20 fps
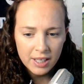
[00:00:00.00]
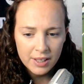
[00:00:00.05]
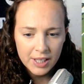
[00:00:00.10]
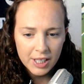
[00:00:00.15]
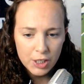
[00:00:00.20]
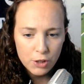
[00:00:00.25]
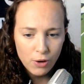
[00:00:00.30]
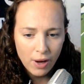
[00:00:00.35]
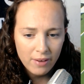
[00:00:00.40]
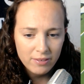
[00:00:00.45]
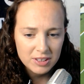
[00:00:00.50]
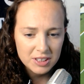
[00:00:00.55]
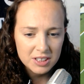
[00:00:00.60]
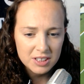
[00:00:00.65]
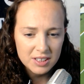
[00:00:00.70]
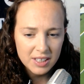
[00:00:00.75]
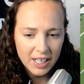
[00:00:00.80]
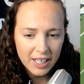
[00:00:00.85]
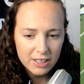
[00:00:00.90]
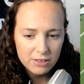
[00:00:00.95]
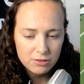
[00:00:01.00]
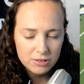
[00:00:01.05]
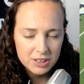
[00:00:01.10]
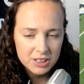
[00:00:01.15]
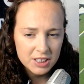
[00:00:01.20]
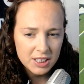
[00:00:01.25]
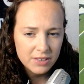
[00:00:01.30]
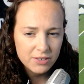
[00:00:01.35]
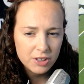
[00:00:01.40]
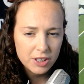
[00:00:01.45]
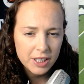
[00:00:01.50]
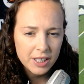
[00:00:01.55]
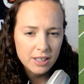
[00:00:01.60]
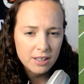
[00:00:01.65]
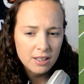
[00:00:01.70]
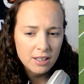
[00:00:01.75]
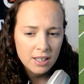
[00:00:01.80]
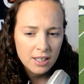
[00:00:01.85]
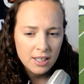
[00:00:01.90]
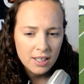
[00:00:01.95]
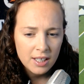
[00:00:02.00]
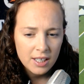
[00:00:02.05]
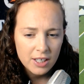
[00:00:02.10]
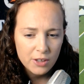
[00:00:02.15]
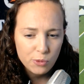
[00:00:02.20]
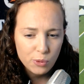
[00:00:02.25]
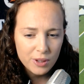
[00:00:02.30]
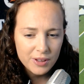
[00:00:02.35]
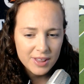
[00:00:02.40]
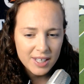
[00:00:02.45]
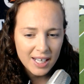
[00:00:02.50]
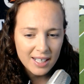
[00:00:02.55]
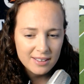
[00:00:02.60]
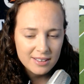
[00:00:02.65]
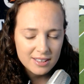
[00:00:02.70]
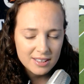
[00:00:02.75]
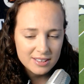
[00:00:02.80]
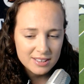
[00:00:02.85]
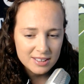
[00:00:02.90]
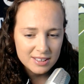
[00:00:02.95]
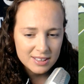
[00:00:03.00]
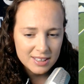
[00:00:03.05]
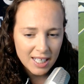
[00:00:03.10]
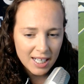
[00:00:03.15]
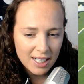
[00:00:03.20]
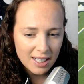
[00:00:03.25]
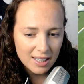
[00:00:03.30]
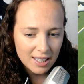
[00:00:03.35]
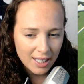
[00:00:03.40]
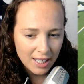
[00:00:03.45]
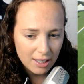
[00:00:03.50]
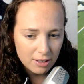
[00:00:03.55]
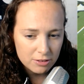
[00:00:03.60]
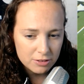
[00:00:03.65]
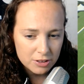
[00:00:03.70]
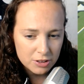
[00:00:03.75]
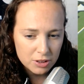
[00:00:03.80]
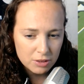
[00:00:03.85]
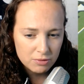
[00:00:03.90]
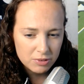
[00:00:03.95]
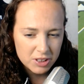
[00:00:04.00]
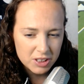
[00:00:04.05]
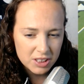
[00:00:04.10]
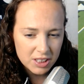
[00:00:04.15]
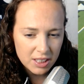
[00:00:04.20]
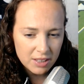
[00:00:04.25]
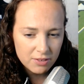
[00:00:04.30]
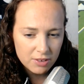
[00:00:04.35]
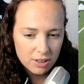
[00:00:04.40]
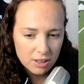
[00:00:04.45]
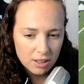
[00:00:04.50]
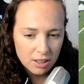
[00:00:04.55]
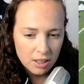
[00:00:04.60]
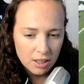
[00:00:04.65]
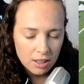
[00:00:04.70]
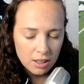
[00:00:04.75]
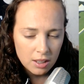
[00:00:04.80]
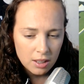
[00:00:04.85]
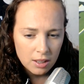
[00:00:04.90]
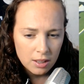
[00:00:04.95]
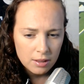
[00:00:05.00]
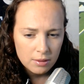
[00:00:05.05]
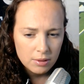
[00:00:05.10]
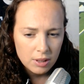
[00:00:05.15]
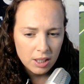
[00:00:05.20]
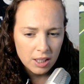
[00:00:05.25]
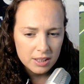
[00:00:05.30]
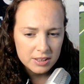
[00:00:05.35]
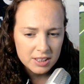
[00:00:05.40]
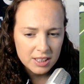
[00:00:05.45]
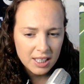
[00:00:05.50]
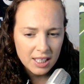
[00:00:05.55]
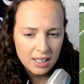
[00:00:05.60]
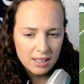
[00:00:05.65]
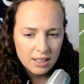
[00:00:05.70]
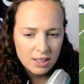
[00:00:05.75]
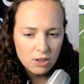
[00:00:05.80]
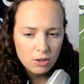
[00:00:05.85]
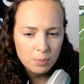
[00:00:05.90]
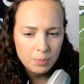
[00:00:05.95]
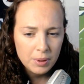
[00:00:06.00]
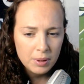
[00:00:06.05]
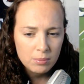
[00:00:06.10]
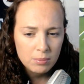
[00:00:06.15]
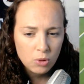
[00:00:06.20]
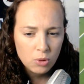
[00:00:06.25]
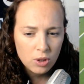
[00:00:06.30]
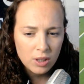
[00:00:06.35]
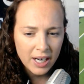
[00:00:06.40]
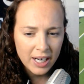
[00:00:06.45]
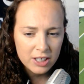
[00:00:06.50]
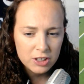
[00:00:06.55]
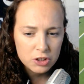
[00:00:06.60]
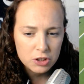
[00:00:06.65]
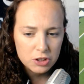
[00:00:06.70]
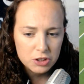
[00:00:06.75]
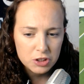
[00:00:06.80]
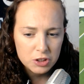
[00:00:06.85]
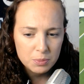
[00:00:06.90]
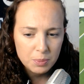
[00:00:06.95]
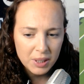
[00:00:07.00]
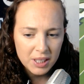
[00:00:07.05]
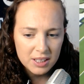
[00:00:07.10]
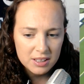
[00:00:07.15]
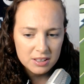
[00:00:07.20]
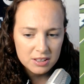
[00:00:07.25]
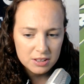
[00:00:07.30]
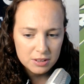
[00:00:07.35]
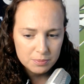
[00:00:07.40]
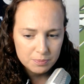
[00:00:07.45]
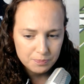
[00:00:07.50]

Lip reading: Then you have a stacked receiver here, and what that does is that allows the receiver to get a little bit more extra space